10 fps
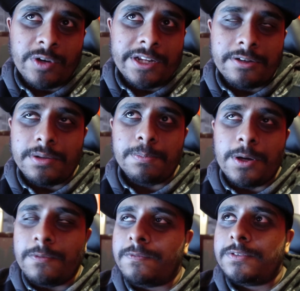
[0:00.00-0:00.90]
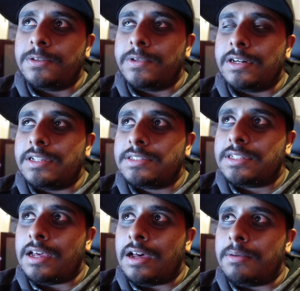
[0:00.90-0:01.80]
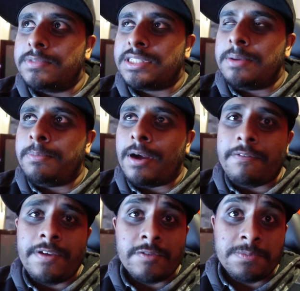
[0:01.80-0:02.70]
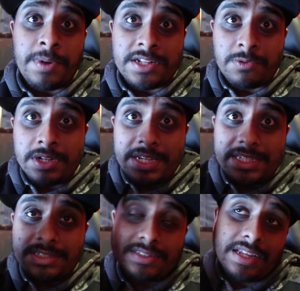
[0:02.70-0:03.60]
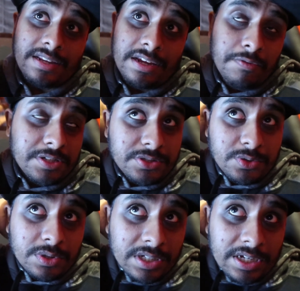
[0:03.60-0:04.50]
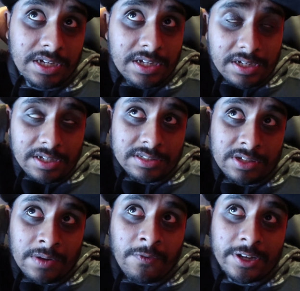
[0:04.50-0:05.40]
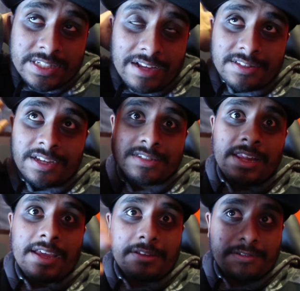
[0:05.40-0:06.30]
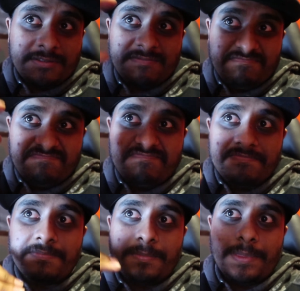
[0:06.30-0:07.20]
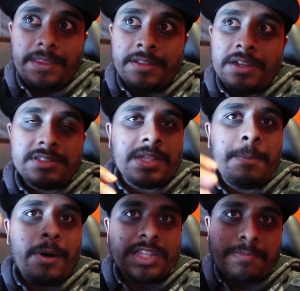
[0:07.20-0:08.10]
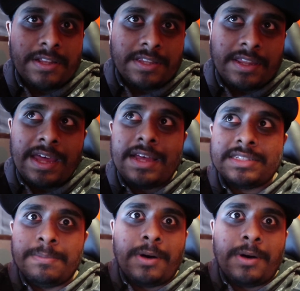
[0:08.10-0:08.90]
really good in both, to be honest. Simba, I think, was better in this than the original. So the voice acting is like, you know, some parts are better there, some